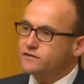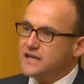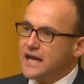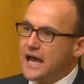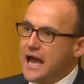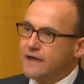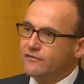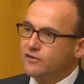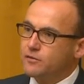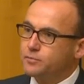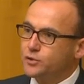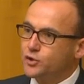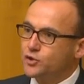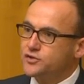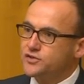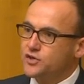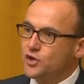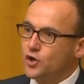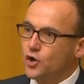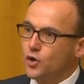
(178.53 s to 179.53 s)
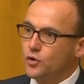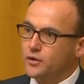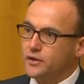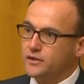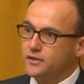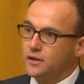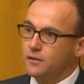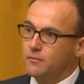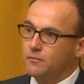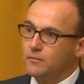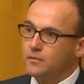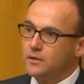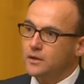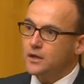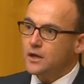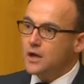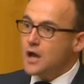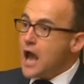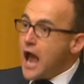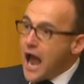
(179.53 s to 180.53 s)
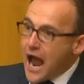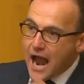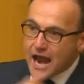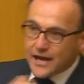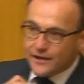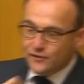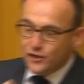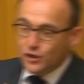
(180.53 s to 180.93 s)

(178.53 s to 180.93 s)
to have abuse hurled at them. And if